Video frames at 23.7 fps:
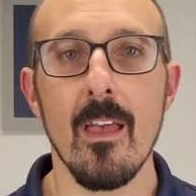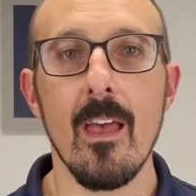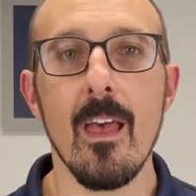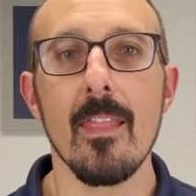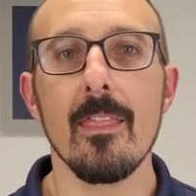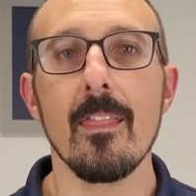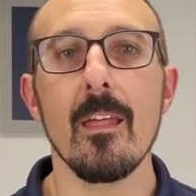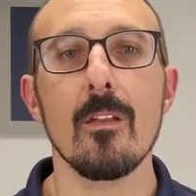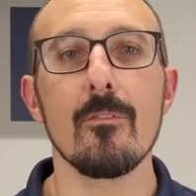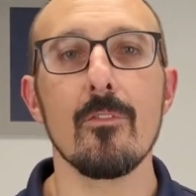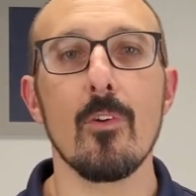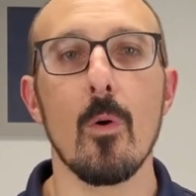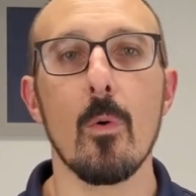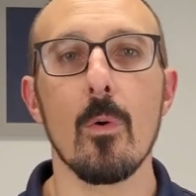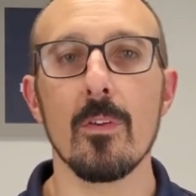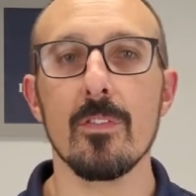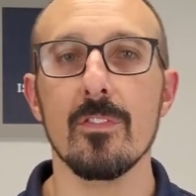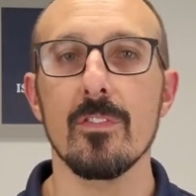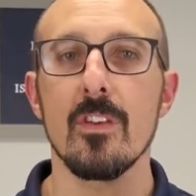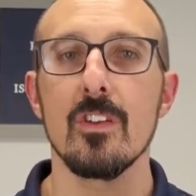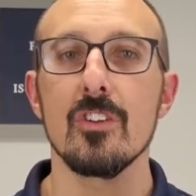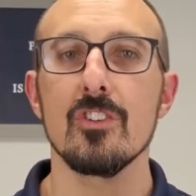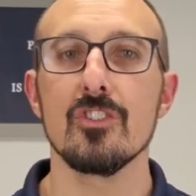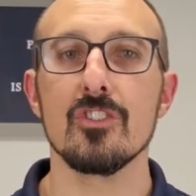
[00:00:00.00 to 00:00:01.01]
And then of
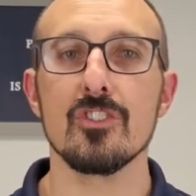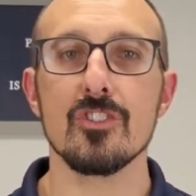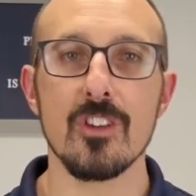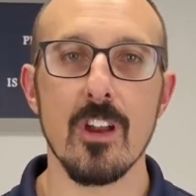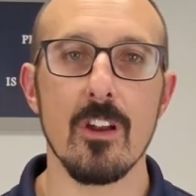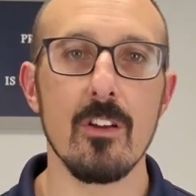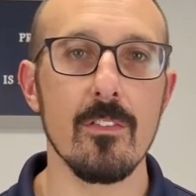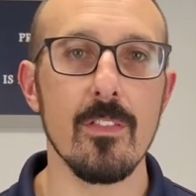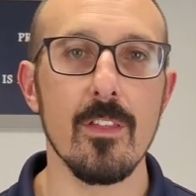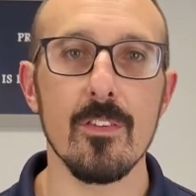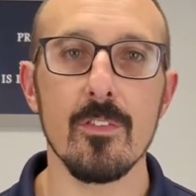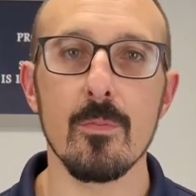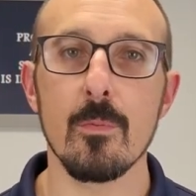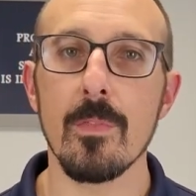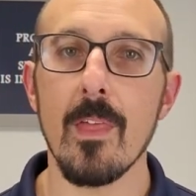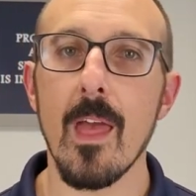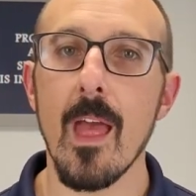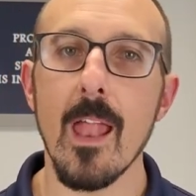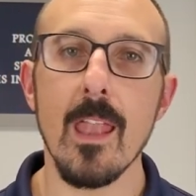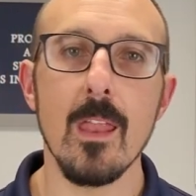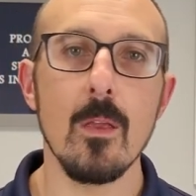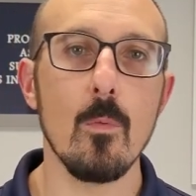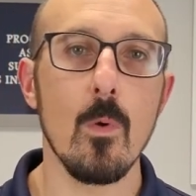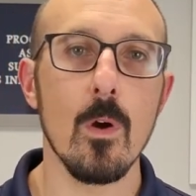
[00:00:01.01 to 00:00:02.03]
course, share this with
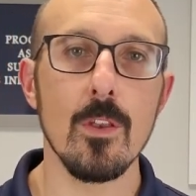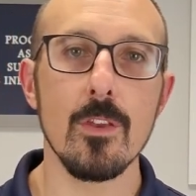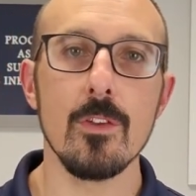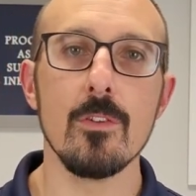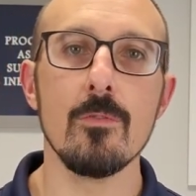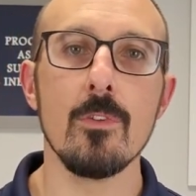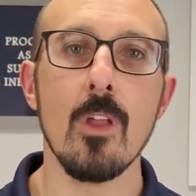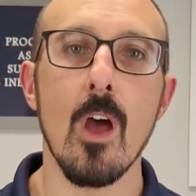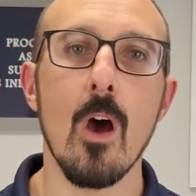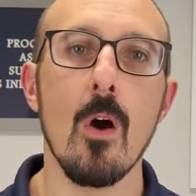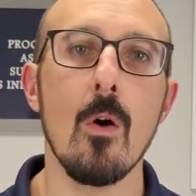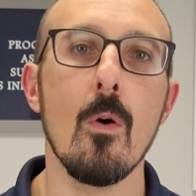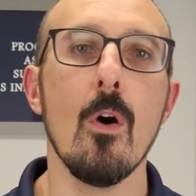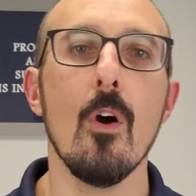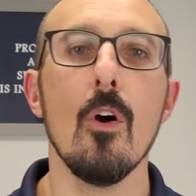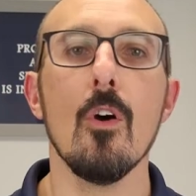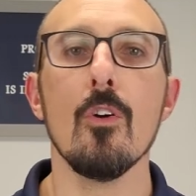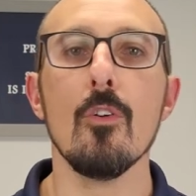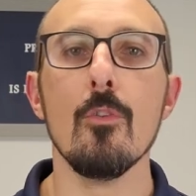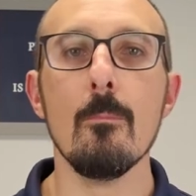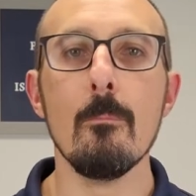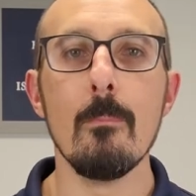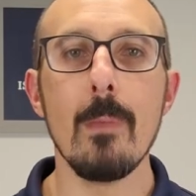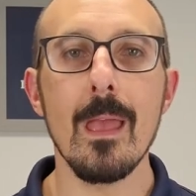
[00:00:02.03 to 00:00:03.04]
anyone you know
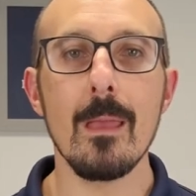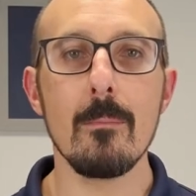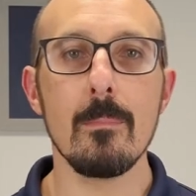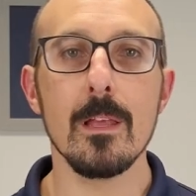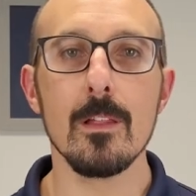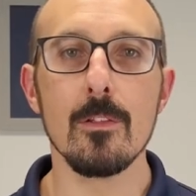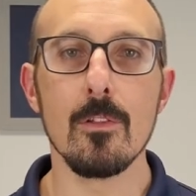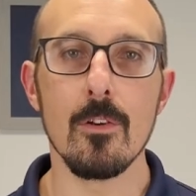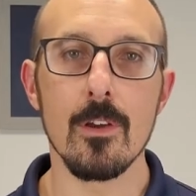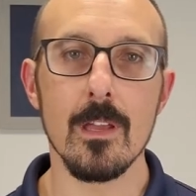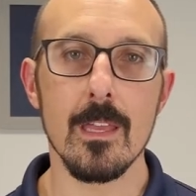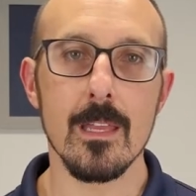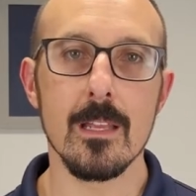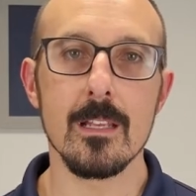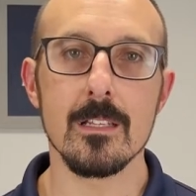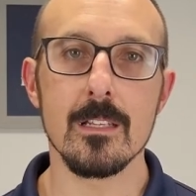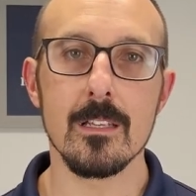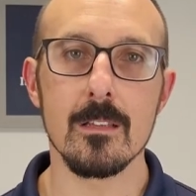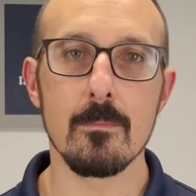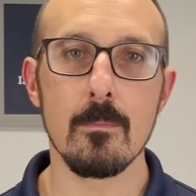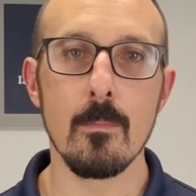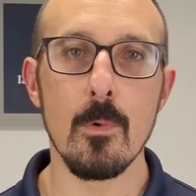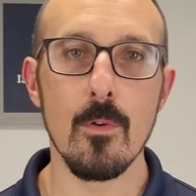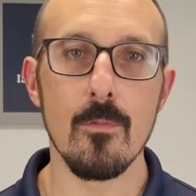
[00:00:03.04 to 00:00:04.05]
who may be looking
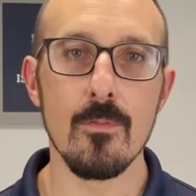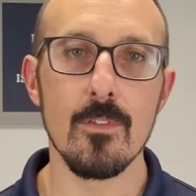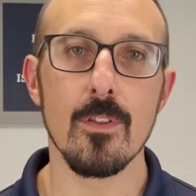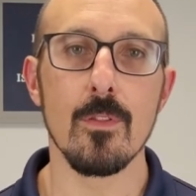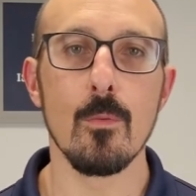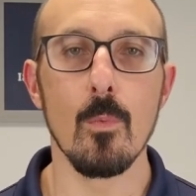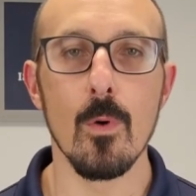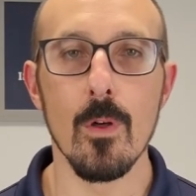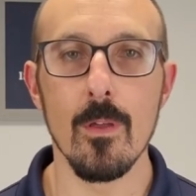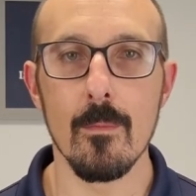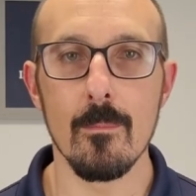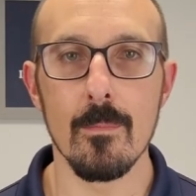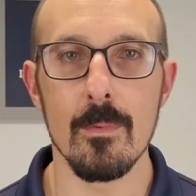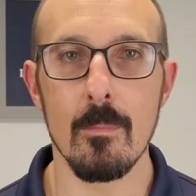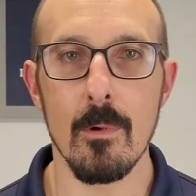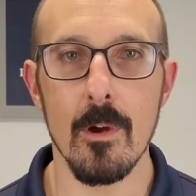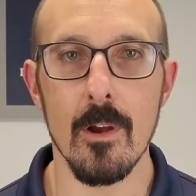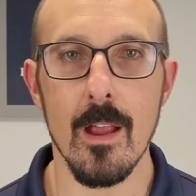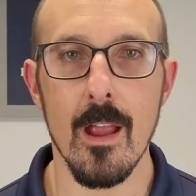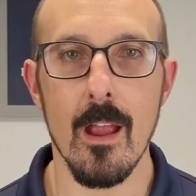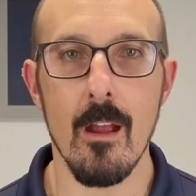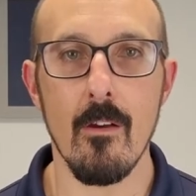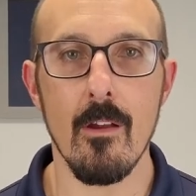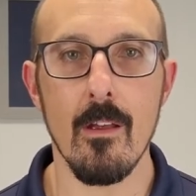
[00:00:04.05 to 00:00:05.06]
to move to the
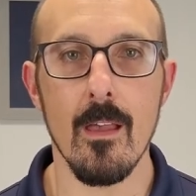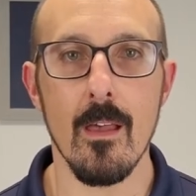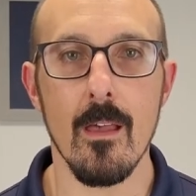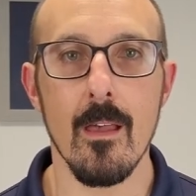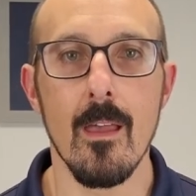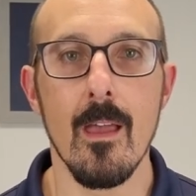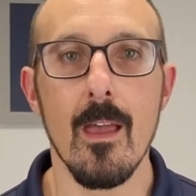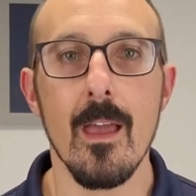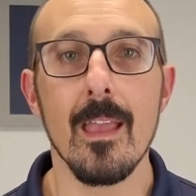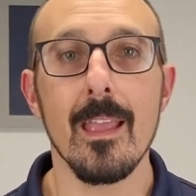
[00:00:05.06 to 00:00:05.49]
Williamsburg area.